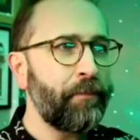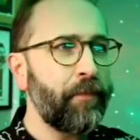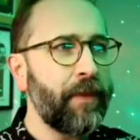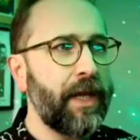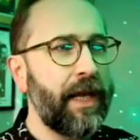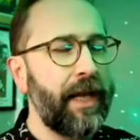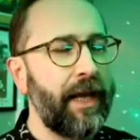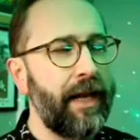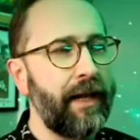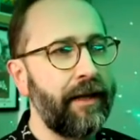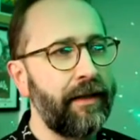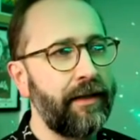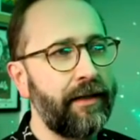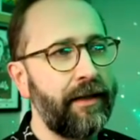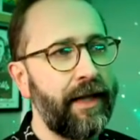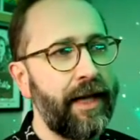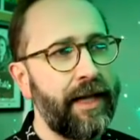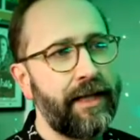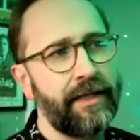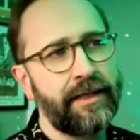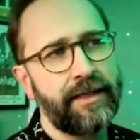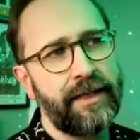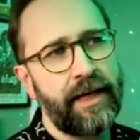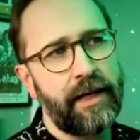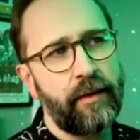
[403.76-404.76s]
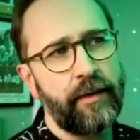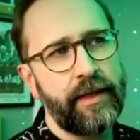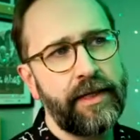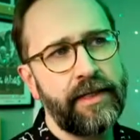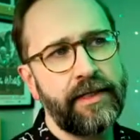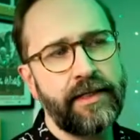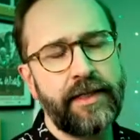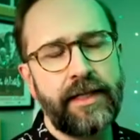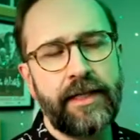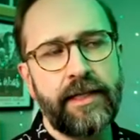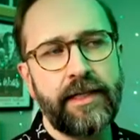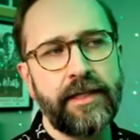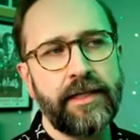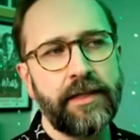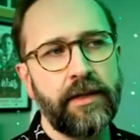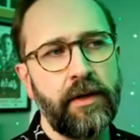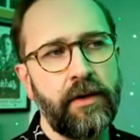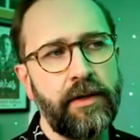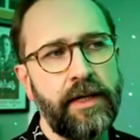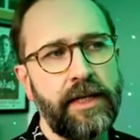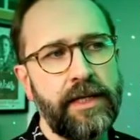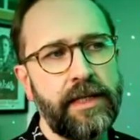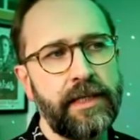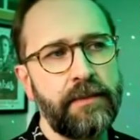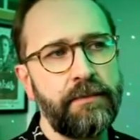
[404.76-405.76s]
and that's how it sits
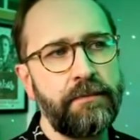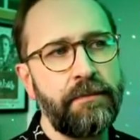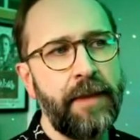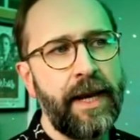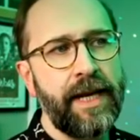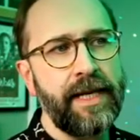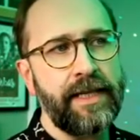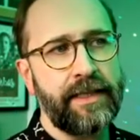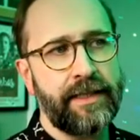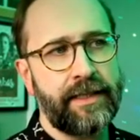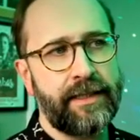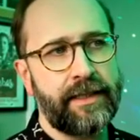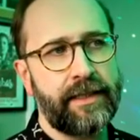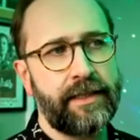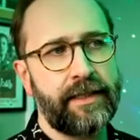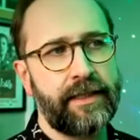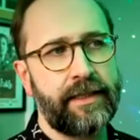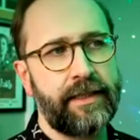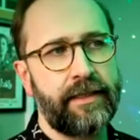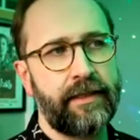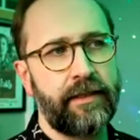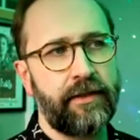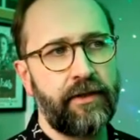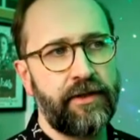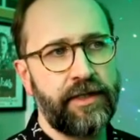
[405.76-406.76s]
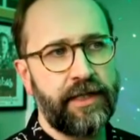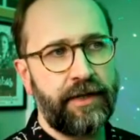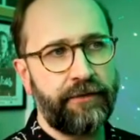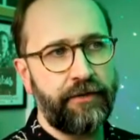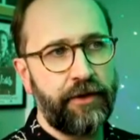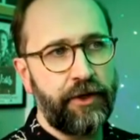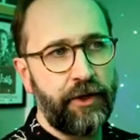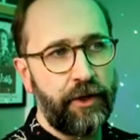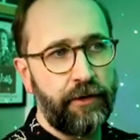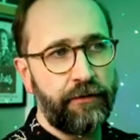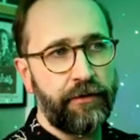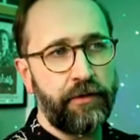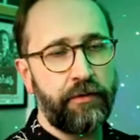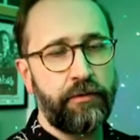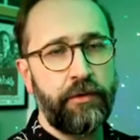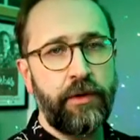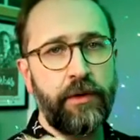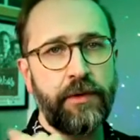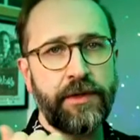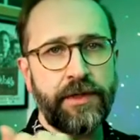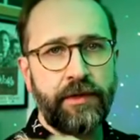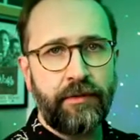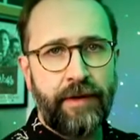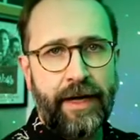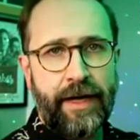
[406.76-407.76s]
on its base, because I've curved the
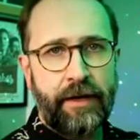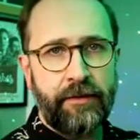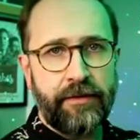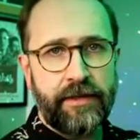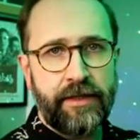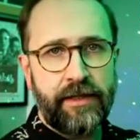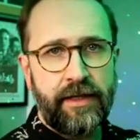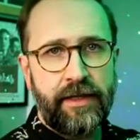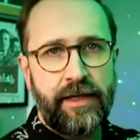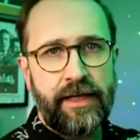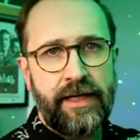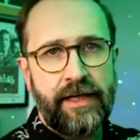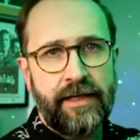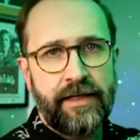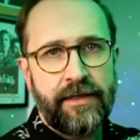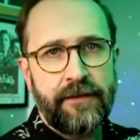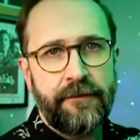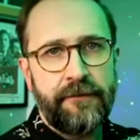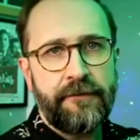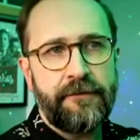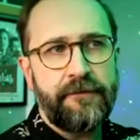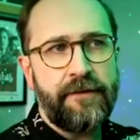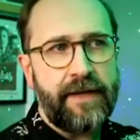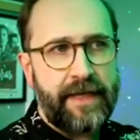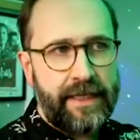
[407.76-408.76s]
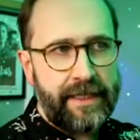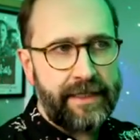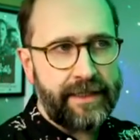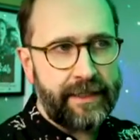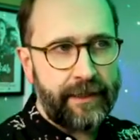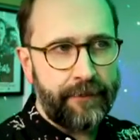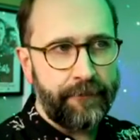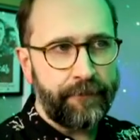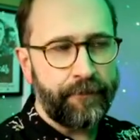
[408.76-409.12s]
roots around into feet.